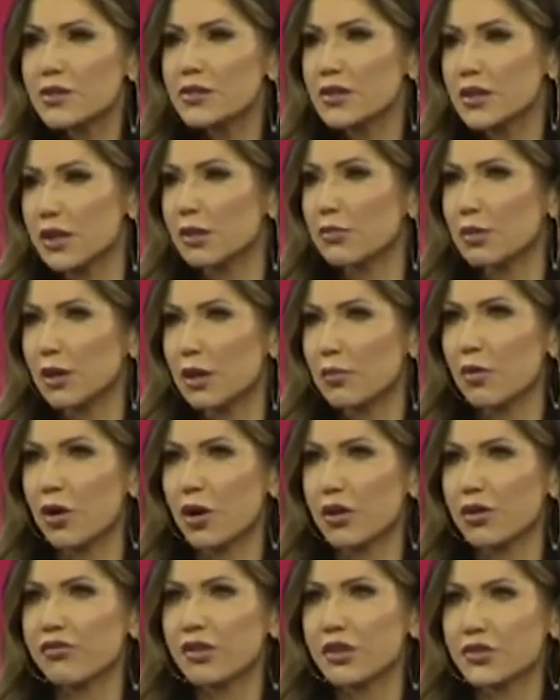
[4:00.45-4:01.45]
was going to be a
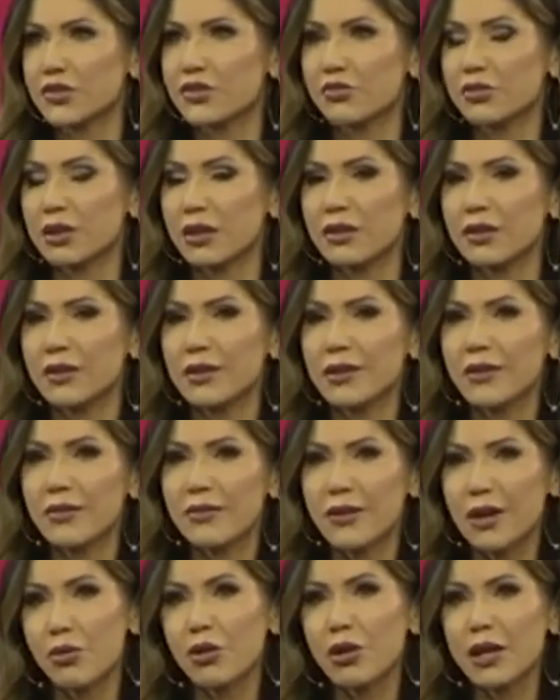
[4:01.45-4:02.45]
part of history.
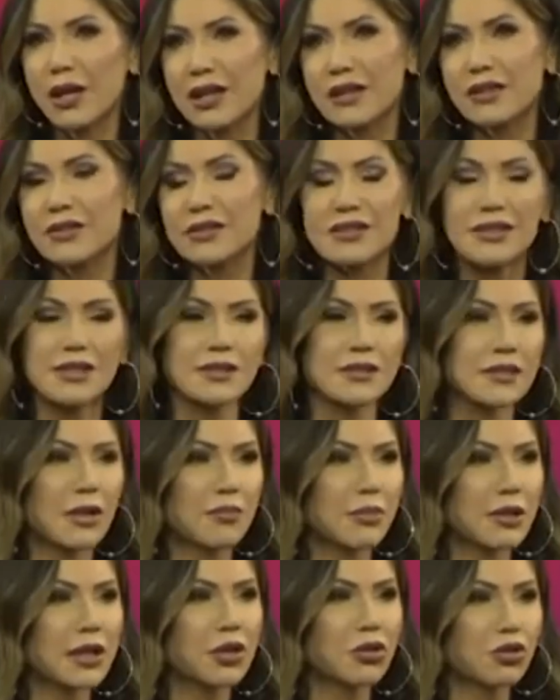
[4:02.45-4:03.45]
They were getting to see
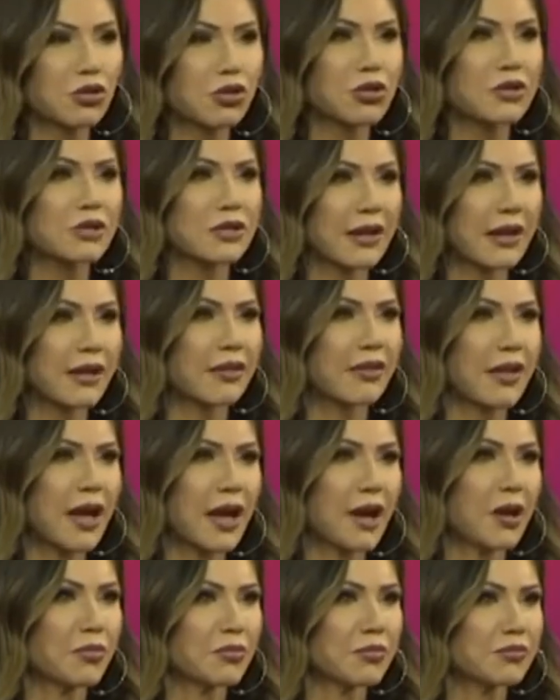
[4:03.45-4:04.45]
somebody who looked like
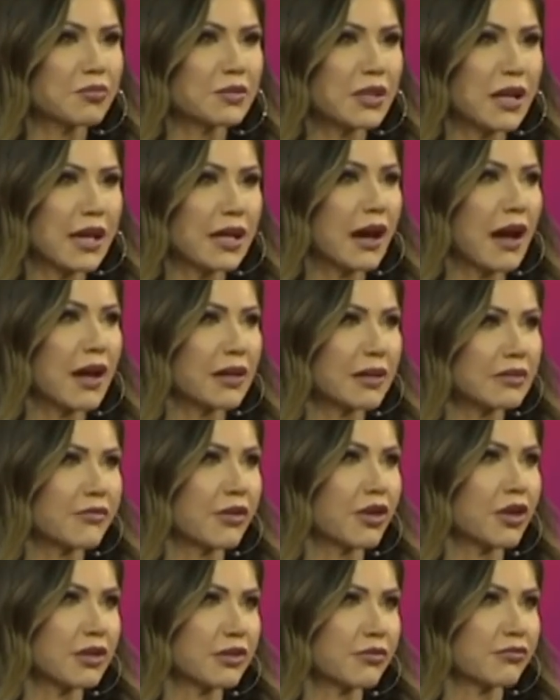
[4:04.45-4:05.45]
them take on a
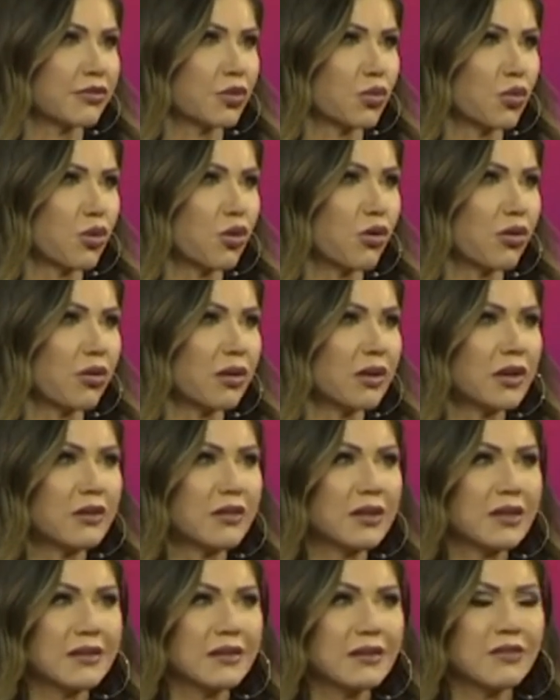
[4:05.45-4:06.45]
very different role.
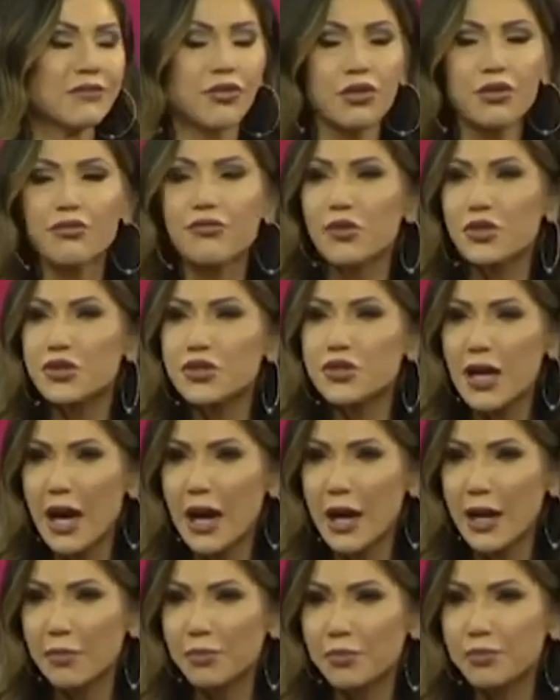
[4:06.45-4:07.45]
For the first
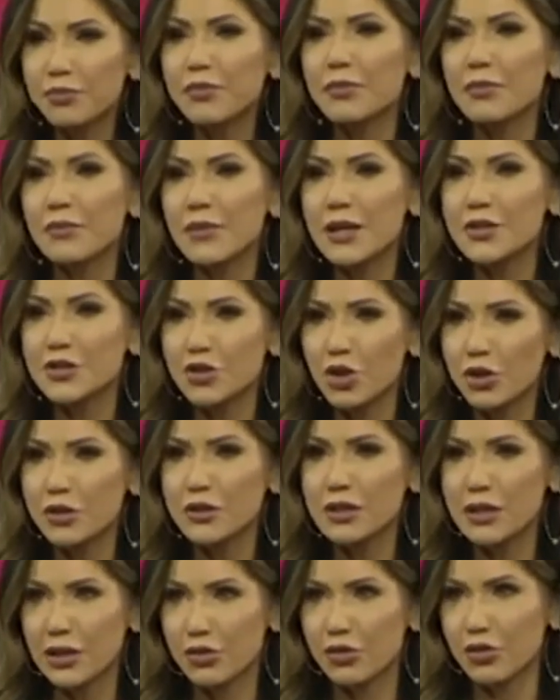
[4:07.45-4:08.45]
time, I
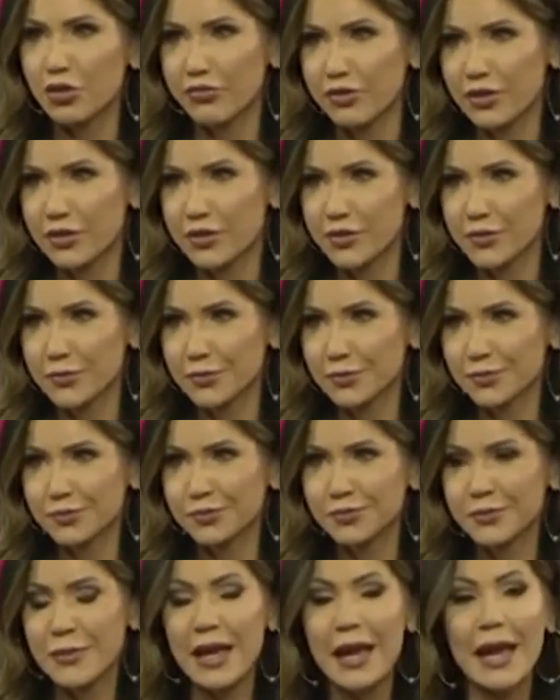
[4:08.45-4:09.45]
started to get nervous.
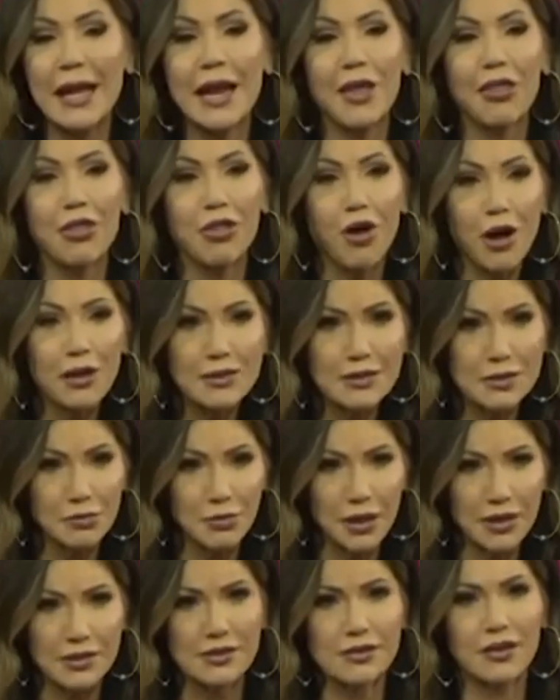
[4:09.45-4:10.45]
And I thought to
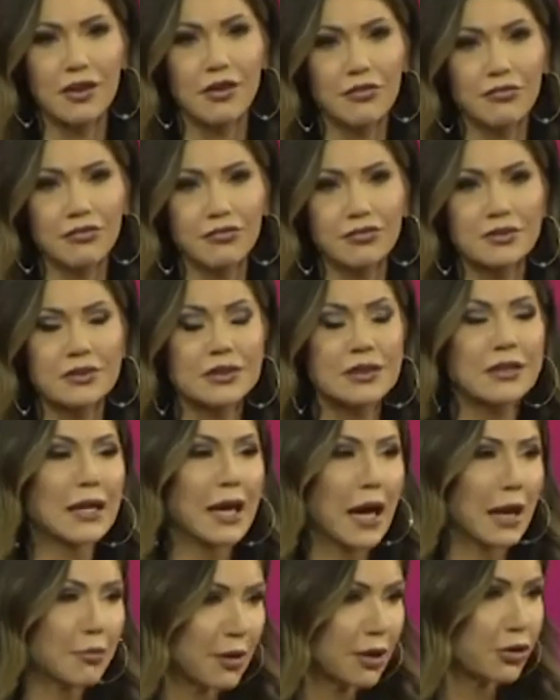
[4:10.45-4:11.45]
myself,
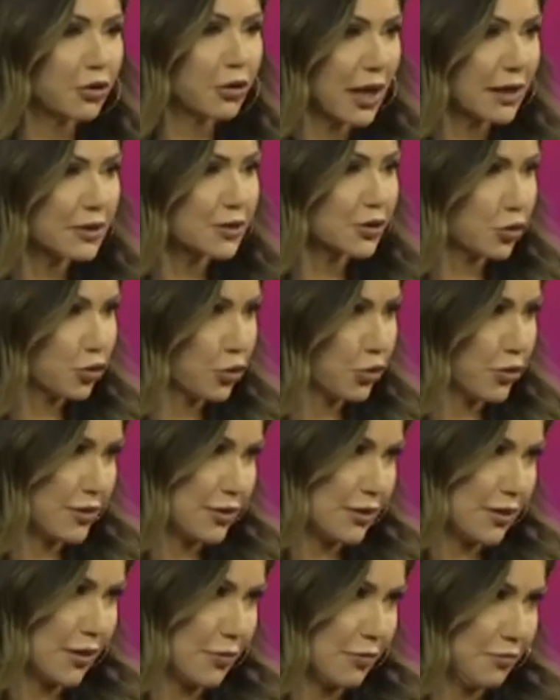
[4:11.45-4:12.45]
I better not screw
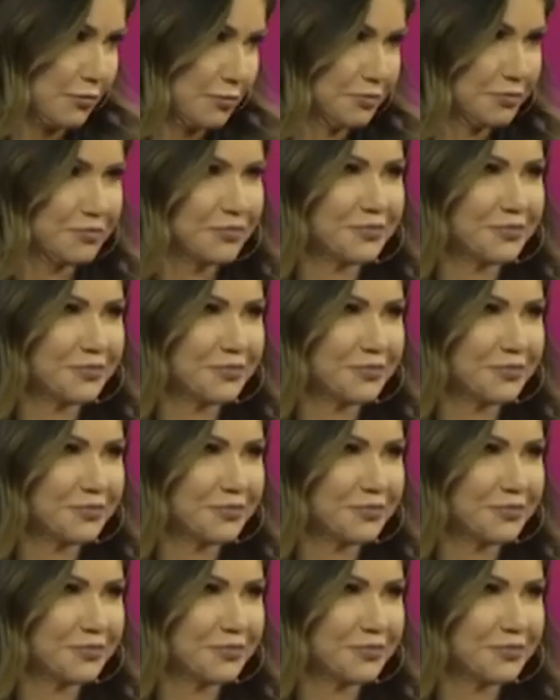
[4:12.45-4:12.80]
this up.